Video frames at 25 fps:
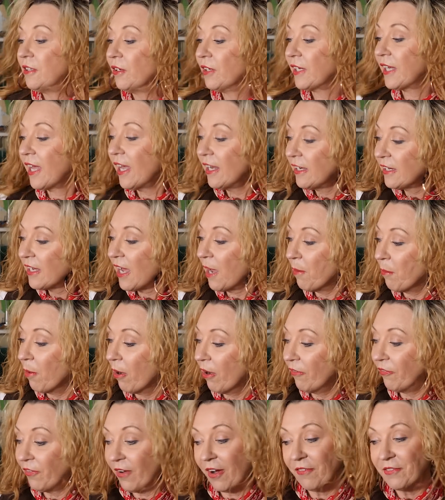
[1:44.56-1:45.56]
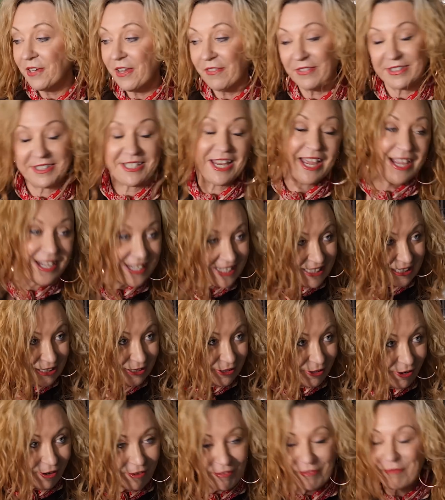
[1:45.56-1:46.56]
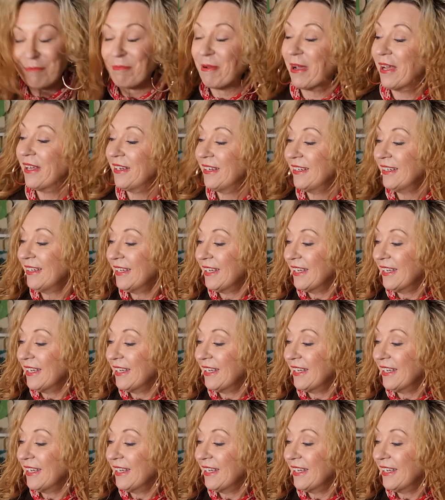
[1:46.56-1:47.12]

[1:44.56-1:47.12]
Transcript: So it can come off. I've never taken it off, but